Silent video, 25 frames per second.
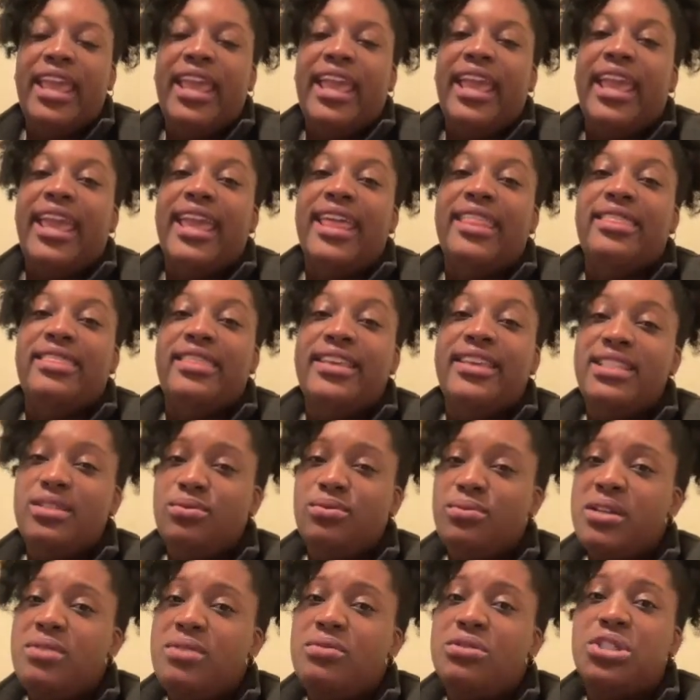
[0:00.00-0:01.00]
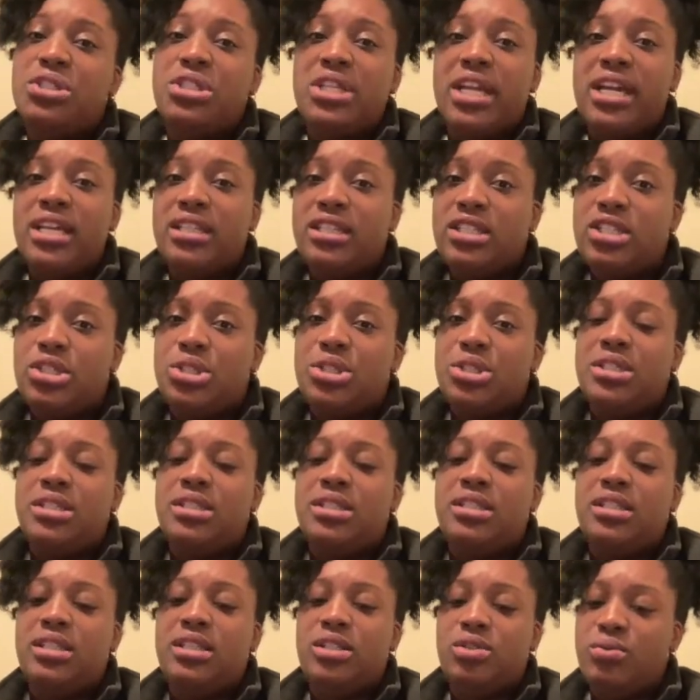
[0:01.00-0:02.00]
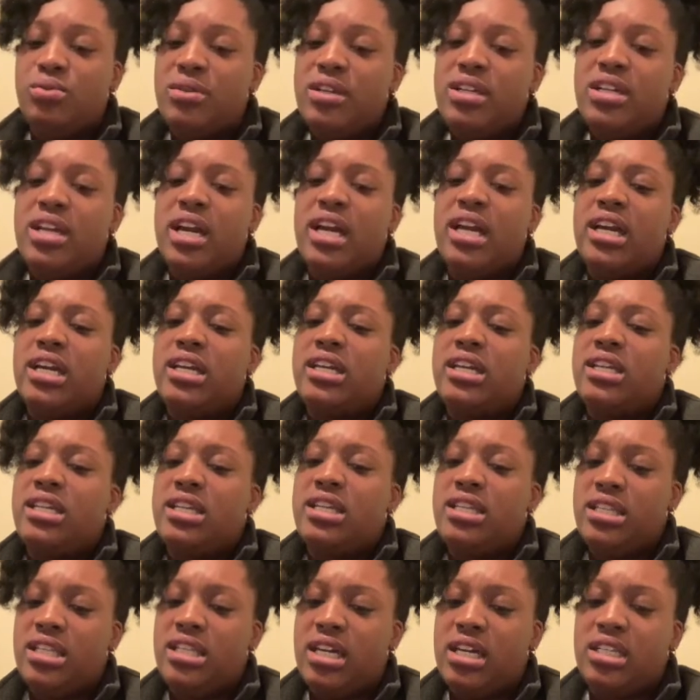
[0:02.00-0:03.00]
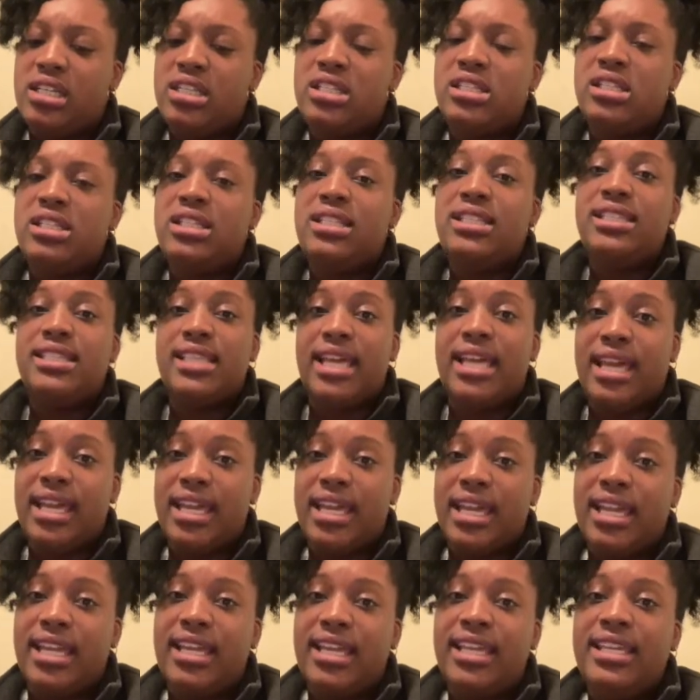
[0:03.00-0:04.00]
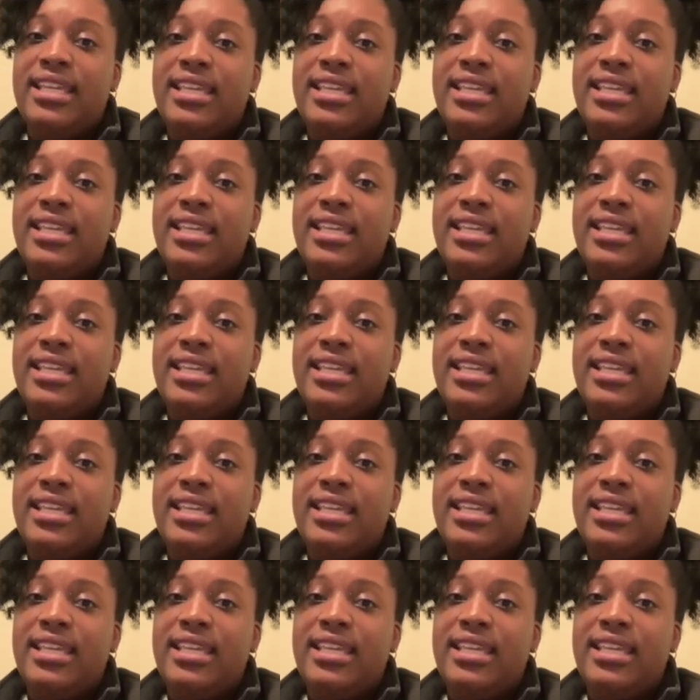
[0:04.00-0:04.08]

And this week was challenging. This week I can honestly say